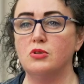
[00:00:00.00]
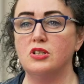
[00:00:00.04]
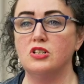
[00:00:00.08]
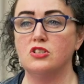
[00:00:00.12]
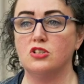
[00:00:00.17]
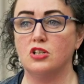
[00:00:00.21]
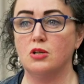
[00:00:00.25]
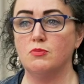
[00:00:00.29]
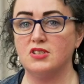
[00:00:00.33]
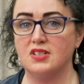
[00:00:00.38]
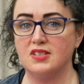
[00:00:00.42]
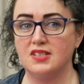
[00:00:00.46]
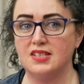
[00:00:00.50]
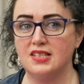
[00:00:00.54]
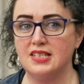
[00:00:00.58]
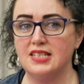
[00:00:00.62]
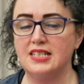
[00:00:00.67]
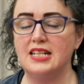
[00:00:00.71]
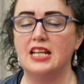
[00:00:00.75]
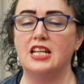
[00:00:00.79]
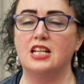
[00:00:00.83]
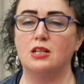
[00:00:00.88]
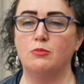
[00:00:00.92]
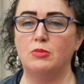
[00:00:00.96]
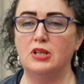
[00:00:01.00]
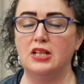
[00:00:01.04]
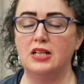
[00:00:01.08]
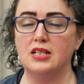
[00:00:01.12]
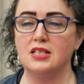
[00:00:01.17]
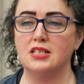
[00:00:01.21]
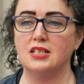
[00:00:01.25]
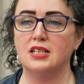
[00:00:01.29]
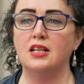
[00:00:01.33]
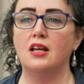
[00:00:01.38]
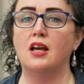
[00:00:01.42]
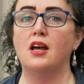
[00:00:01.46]
in terms of
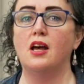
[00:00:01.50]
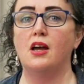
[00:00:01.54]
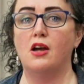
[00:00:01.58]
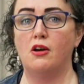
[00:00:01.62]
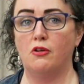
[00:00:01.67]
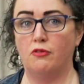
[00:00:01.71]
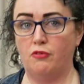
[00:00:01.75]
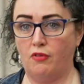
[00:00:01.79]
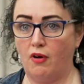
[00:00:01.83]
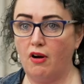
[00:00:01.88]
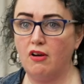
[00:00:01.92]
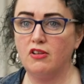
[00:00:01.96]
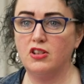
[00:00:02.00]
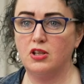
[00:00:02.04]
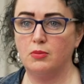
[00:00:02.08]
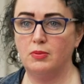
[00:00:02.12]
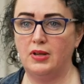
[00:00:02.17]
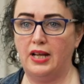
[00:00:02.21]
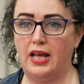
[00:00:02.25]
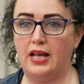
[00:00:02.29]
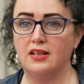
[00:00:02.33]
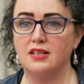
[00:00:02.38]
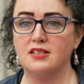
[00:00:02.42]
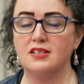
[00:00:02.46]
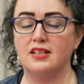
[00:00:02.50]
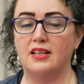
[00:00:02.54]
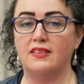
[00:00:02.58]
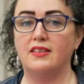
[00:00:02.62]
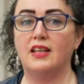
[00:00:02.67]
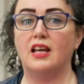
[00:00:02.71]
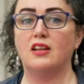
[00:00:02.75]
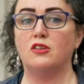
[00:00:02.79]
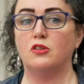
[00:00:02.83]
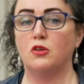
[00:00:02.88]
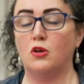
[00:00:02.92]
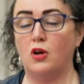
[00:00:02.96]
sustainability for the planet and
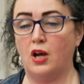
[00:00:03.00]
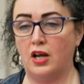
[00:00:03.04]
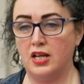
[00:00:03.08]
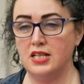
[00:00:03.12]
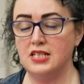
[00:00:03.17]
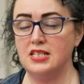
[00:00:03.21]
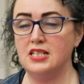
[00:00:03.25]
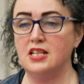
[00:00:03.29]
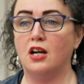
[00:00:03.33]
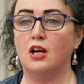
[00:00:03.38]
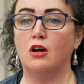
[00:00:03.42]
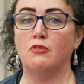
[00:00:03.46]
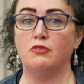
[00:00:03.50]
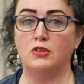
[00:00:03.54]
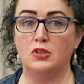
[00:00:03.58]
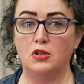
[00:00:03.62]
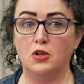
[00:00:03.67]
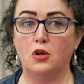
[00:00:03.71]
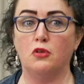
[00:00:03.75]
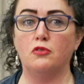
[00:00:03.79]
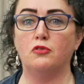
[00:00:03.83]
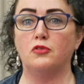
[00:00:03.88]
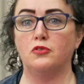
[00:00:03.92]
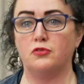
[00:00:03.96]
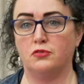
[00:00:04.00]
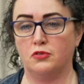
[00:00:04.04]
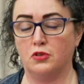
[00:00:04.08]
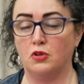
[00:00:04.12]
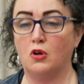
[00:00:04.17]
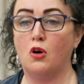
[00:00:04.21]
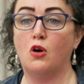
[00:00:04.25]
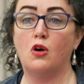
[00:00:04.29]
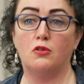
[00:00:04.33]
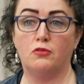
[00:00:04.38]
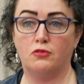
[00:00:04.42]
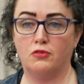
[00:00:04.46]
that idea of enough for
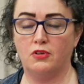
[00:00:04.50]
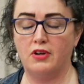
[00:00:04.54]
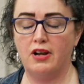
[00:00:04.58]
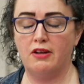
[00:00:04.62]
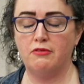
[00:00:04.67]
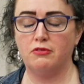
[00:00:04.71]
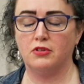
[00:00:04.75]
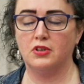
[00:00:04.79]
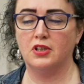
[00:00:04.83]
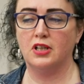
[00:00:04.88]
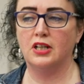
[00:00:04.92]
all forever.